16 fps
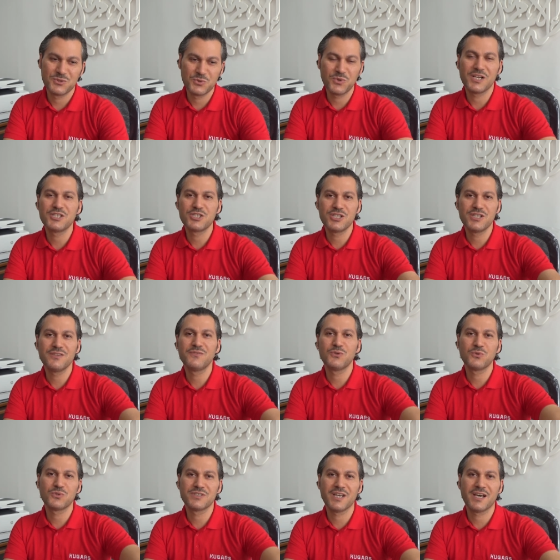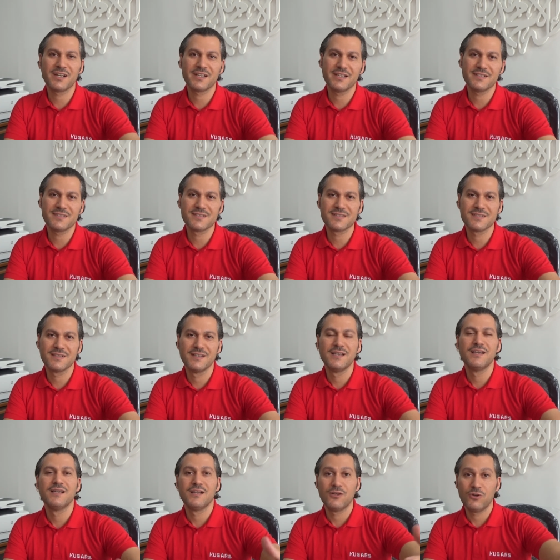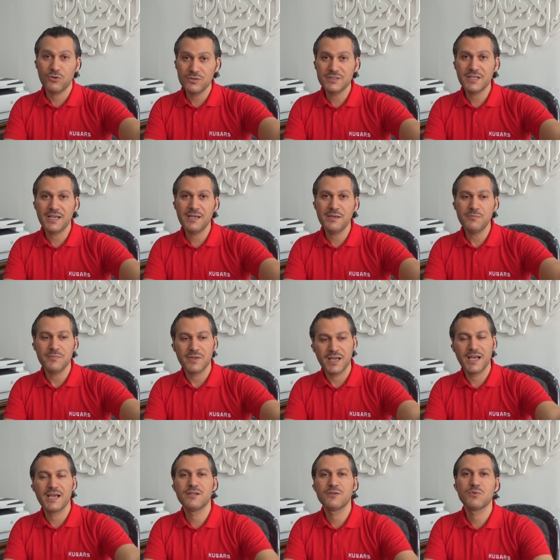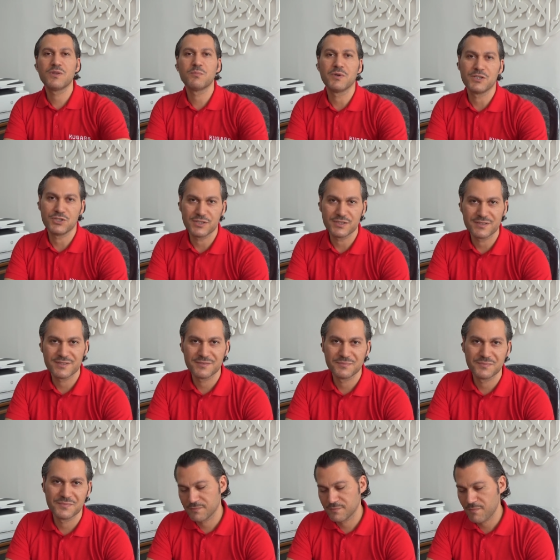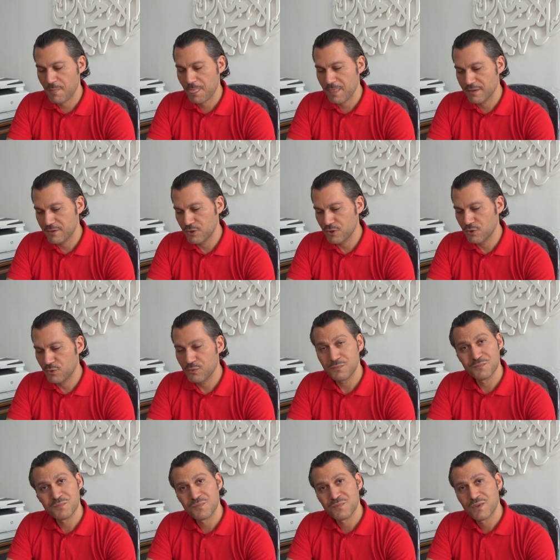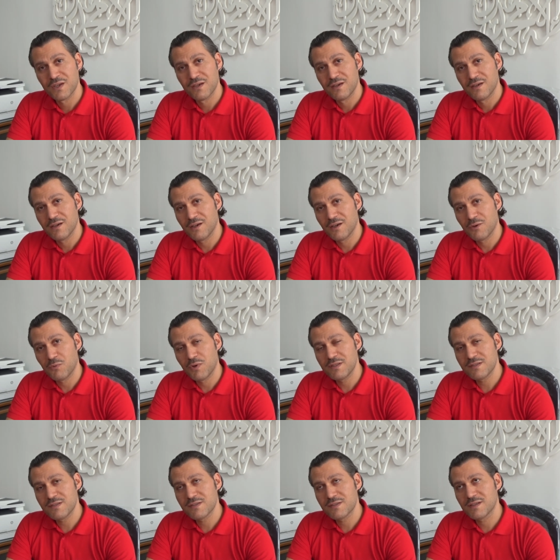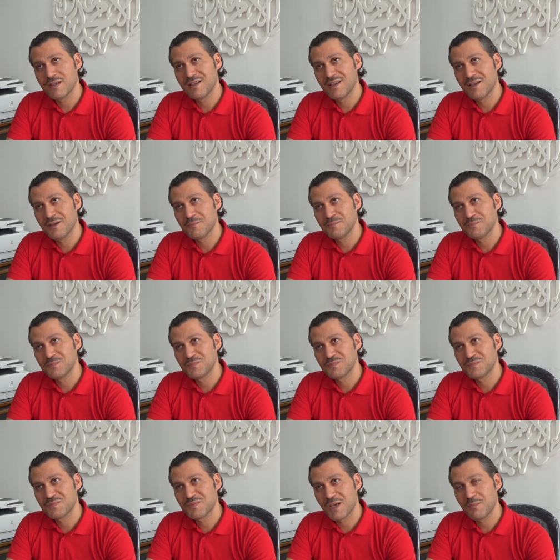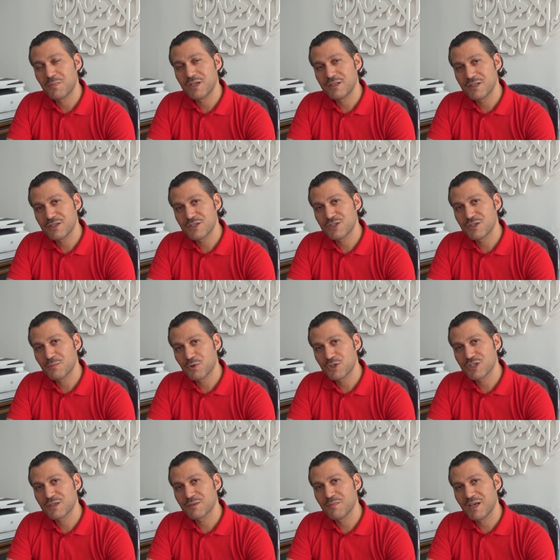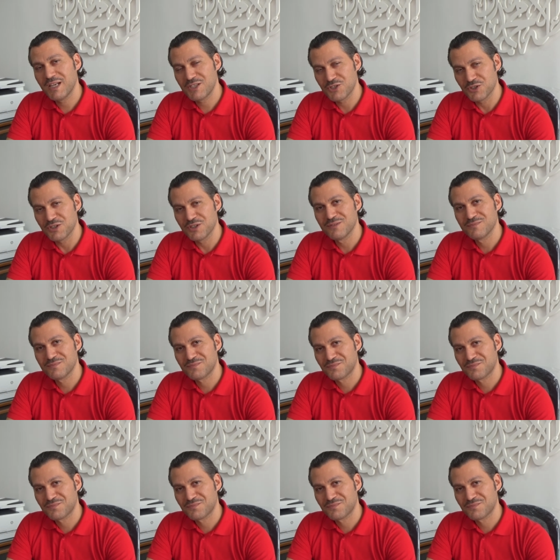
to achieve your targets on time and with budget. You know, uh, once uh, a British project manager,